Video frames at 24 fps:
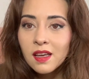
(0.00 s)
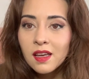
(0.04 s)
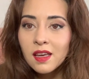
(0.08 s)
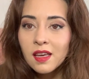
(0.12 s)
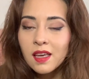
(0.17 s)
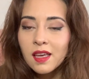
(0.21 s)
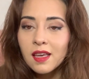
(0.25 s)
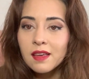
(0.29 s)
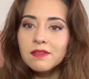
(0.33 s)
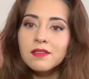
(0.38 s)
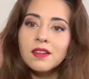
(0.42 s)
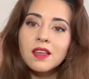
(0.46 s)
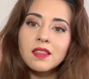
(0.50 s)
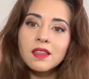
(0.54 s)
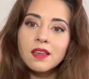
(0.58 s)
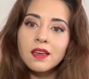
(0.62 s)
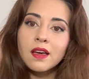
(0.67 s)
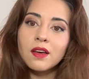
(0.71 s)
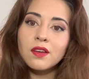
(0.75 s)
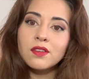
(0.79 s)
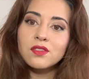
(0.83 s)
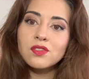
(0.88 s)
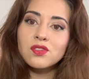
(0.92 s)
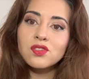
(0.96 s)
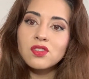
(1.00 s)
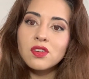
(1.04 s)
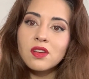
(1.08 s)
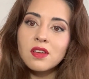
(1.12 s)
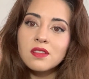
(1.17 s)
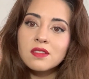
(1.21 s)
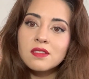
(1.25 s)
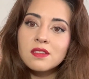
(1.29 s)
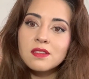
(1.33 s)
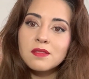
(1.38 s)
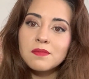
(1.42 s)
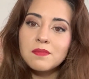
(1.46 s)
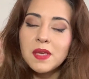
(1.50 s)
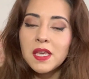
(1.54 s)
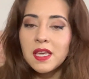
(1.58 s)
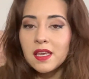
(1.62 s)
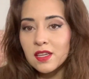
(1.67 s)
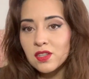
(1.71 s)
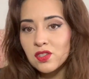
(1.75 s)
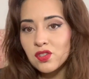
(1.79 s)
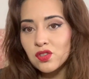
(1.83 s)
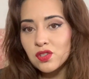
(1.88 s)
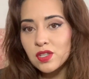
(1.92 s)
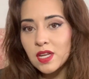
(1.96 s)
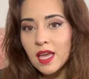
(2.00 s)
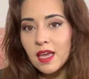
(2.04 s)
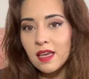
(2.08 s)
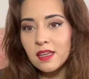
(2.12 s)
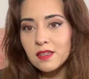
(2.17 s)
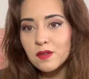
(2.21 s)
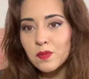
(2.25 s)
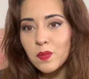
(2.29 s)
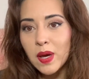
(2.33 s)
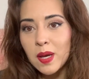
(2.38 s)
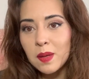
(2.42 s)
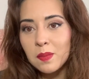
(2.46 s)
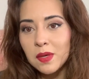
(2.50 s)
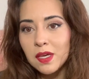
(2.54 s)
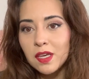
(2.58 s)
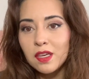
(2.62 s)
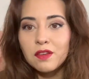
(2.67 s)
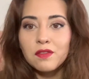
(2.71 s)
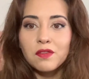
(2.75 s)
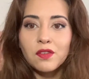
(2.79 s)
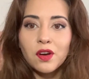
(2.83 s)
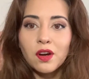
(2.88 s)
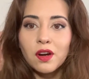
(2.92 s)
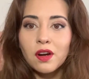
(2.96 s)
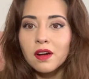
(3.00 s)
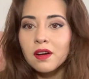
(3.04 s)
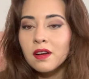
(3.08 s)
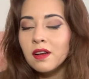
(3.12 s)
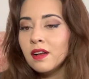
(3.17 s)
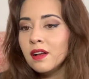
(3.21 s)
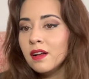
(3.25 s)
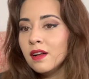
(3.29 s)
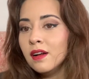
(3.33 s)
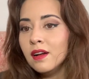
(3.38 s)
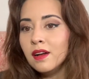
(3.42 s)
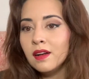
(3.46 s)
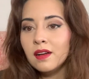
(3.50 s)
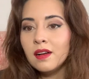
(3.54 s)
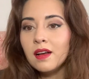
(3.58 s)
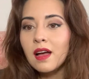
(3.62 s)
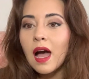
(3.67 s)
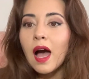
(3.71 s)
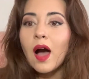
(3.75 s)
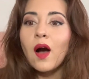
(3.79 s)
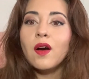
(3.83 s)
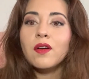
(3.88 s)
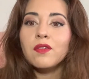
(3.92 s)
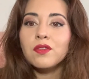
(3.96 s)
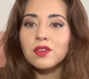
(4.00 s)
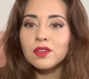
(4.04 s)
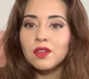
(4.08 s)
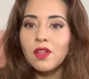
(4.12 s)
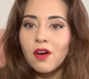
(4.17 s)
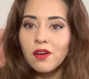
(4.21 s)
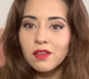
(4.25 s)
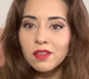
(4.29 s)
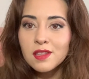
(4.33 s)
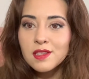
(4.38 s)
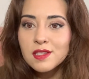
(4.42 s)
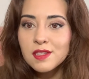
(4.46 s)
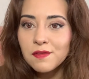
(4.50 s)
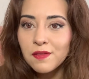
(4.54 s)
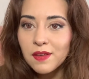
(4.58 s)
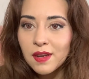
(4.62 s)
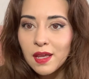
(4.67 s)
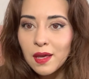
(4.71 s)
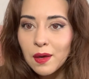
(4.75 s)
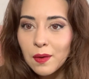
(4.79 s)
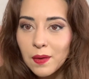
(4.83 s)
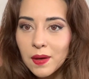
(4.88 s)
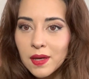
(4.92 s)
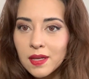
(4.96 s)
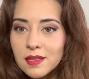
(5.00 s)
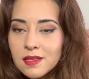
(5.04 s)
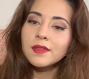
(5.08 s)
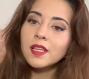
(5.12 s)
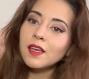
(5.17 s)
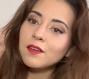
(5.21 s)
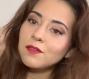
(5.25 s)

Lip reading: If nothing else, just being entertained by me for however long this video is.